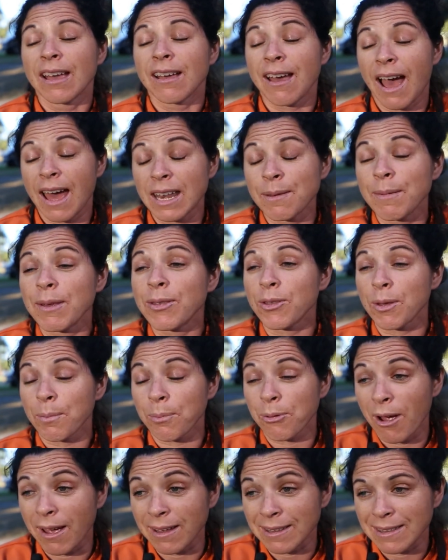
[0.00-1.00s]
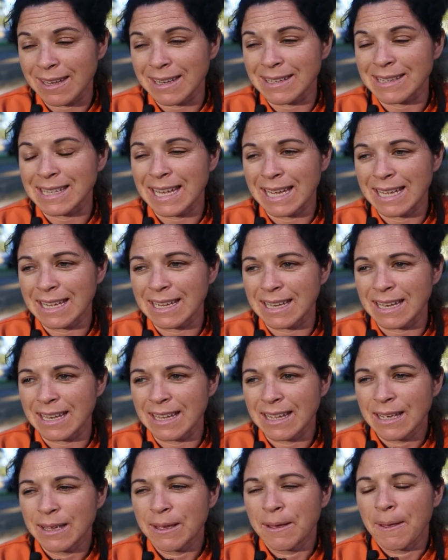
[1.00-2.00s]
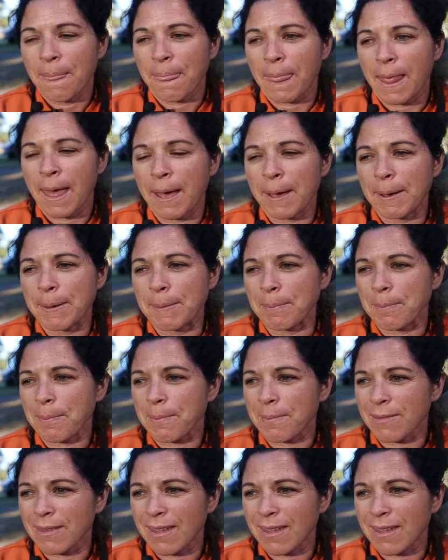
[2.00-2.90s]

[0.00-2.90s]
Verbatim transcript: guided me through the process in um,